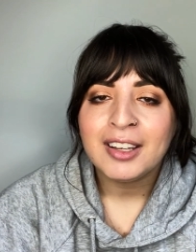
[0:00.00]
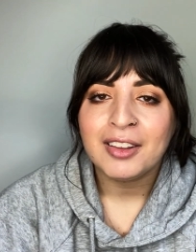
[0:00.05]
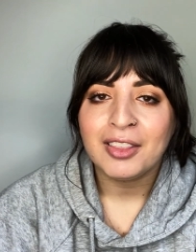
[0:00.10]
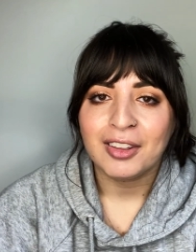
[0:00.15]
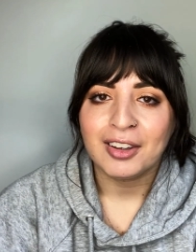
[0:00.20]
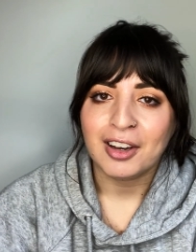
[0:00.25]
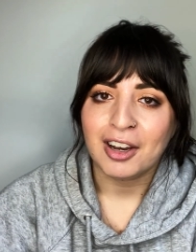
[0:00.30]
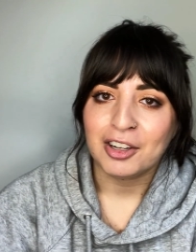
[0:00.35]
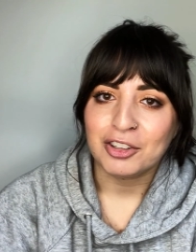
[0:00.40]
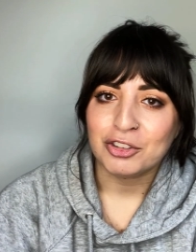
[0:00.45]

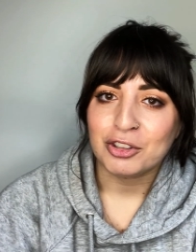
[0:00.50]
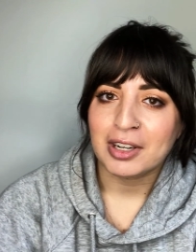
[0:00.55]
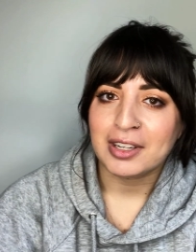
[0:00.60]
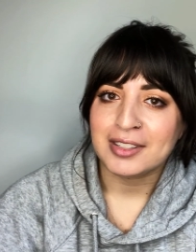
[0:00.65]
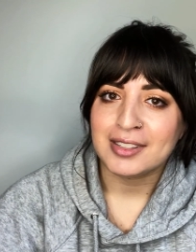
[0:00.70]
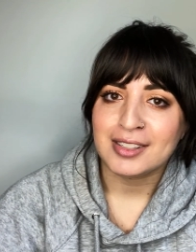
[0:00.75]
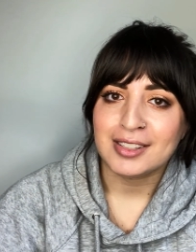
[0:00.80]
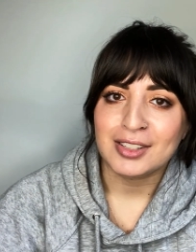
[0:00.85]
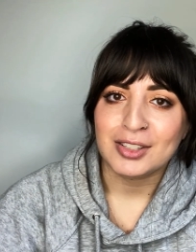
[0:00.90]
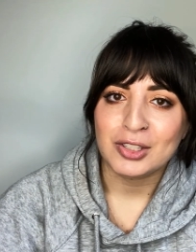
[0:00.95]
The
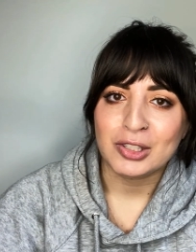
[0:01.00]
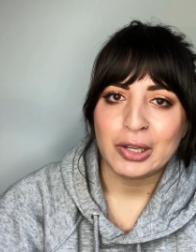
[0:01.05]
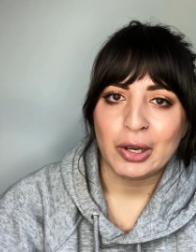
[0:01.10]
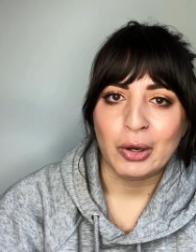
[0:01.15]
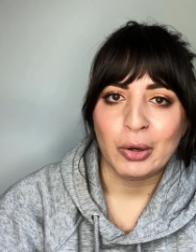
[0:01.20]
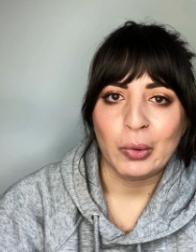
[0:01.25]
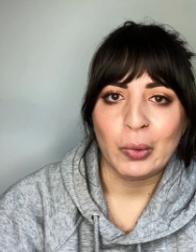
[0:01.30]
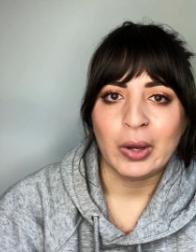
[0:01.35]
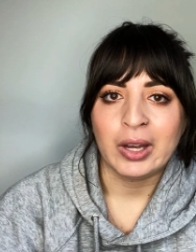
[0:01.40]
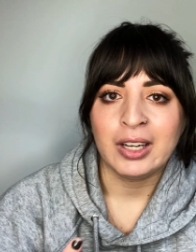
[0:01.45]
contrast is
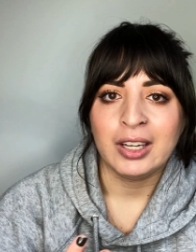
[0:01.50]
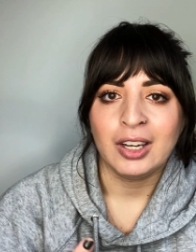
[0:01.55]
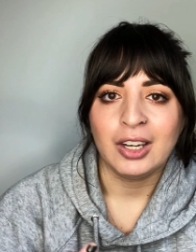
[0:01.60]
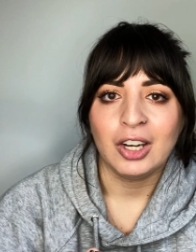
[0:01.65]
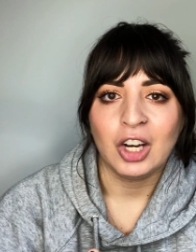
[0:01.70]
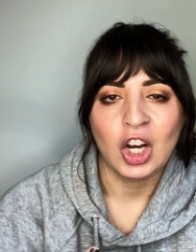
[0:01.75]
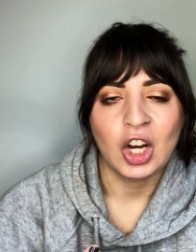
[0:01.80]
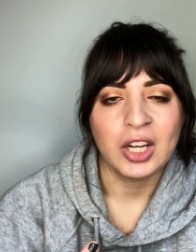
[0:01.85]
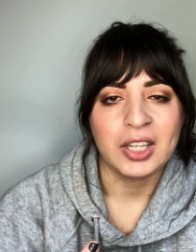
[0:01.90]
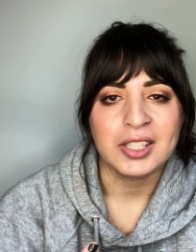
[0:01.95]
so
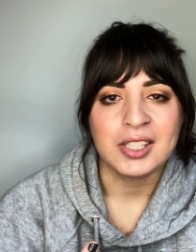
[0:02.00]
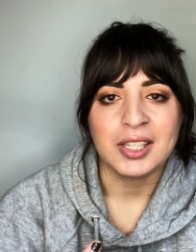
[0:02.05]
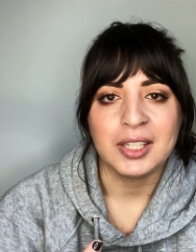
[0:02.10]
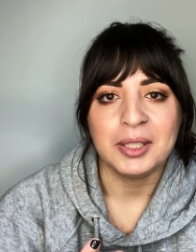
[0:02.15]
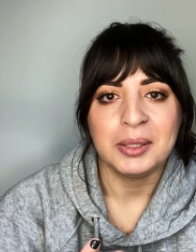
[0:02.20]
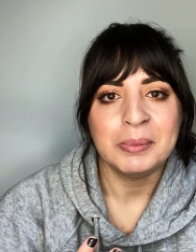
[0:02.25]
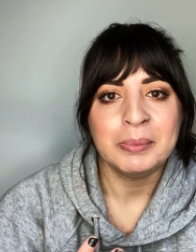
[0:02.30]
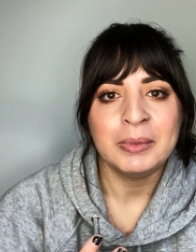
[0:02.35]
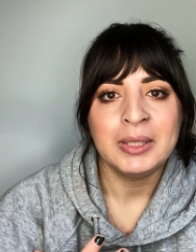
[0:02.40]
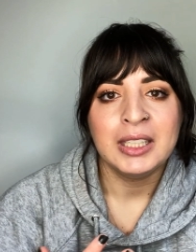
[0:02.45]

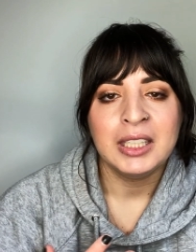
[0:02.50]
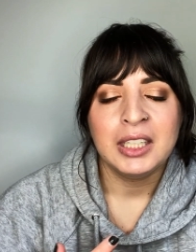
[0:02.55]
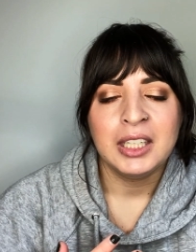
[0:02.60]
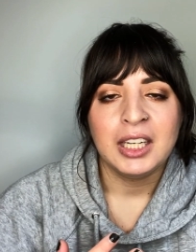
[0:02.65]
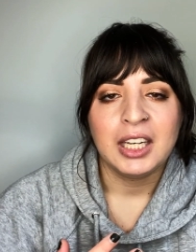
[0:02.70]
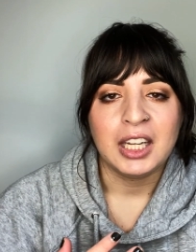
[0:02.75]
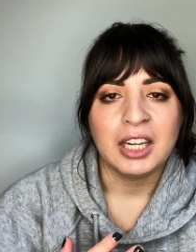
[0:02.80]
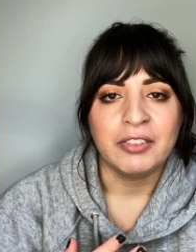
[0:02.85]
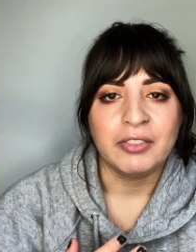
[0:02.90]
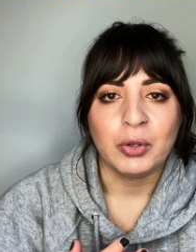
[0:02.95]
awesome,
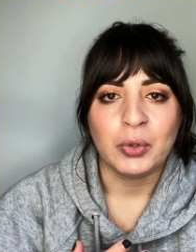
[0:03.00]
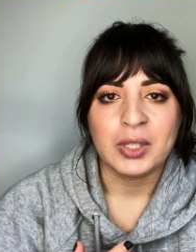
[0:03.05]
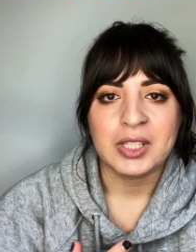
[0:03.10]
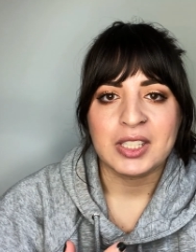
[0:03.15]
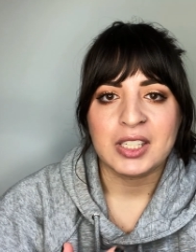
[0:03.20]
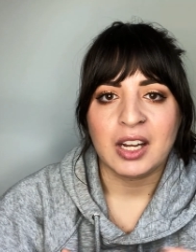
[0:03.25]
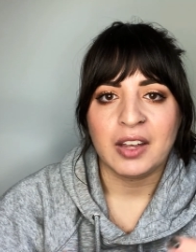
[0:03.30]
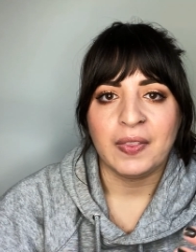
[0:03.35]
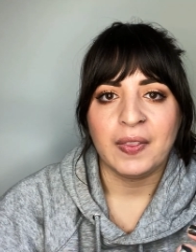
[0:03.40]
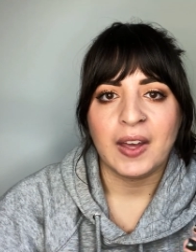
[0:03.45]
and I've always
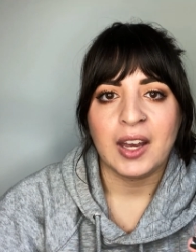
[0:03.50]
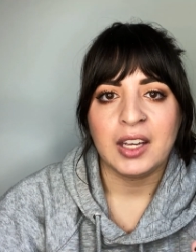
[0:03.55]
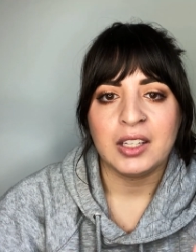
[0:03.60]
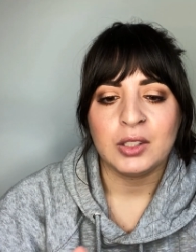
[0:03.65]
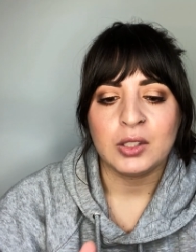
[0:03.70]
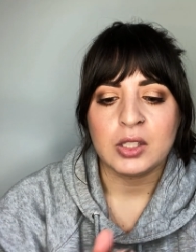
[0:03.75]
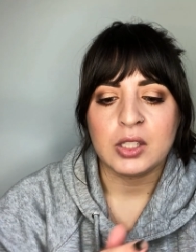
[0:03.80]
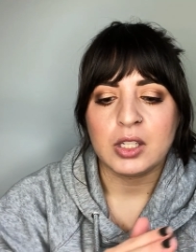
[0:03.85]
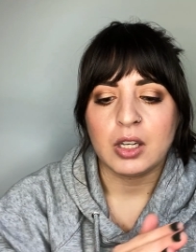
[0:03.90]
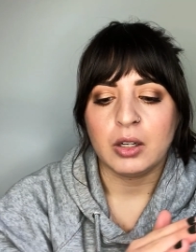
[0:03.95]
done
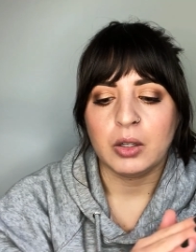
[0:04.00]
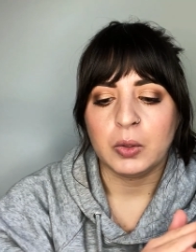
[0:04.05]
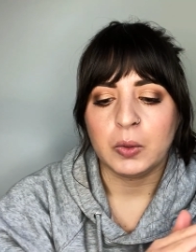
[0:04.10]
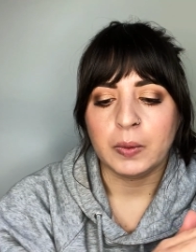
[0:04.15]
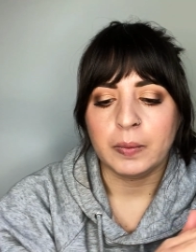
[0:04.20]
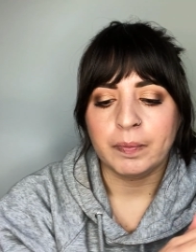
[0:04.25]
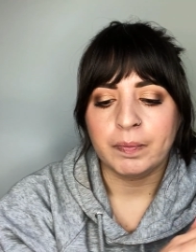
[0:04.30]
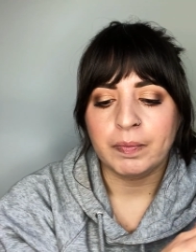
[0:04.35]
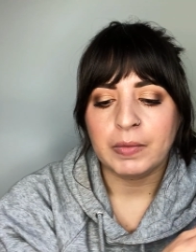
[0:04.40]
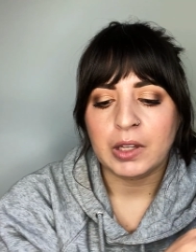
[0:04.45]
that.
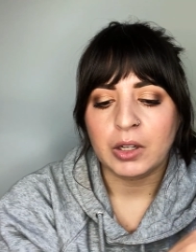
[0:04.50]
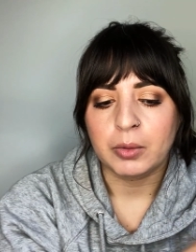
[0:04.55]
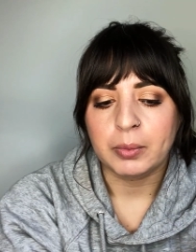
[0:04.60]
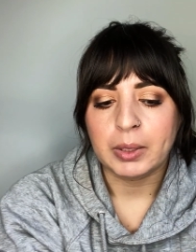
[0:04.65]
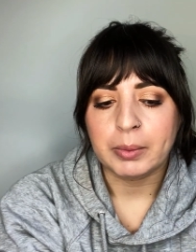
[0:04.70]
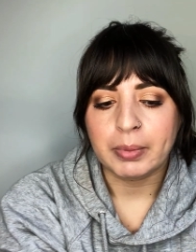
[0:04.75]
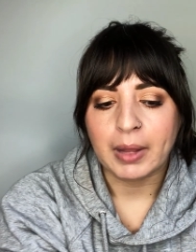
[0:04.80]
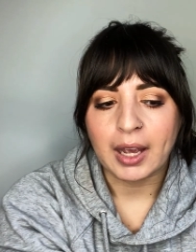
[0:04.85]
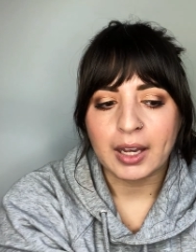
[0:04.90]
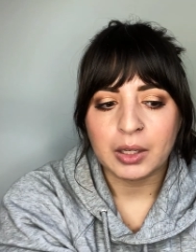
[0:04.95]
So it'll be
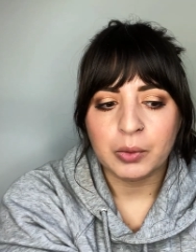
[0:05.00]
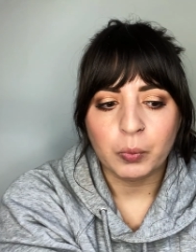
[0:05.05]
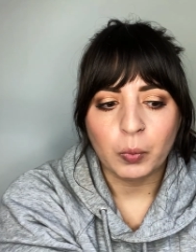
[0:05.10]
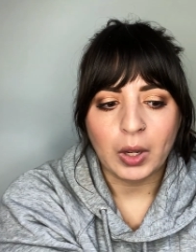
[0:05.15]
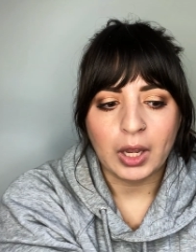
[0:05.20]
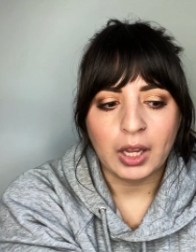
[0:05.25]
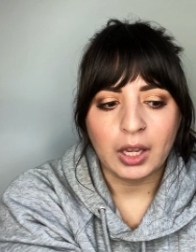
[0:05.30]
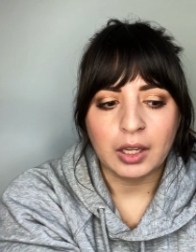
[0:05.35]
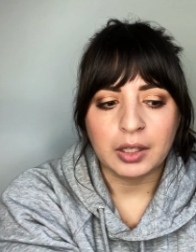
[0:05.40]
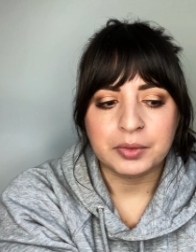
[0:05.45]
black and
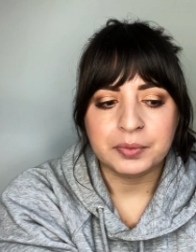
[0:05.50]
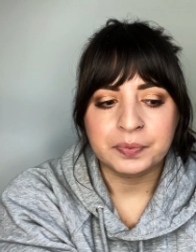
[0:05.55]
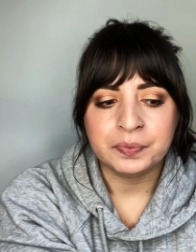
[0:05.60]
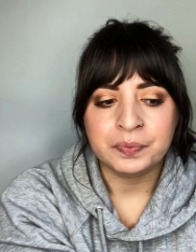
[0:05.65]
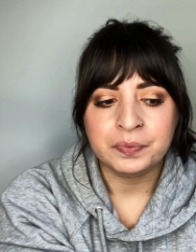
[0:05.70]
white